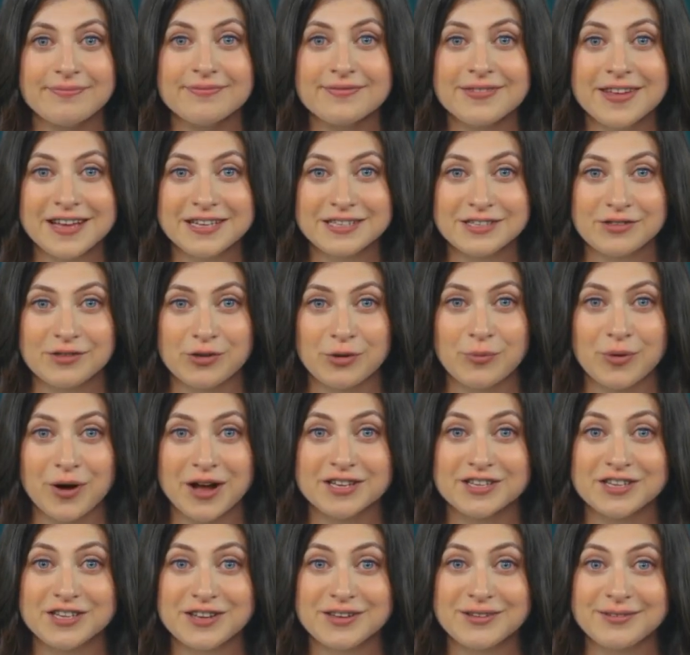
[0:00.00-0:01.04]
Thanks for
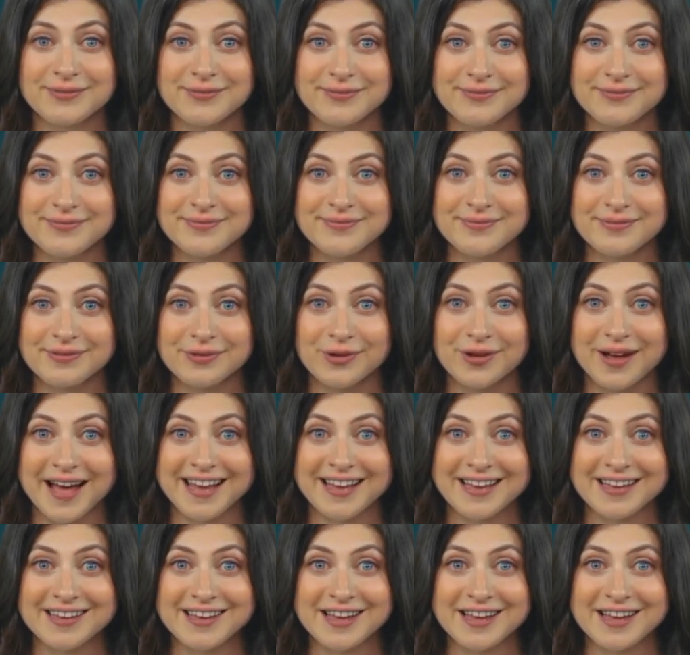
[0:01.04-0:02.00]
watching. Like,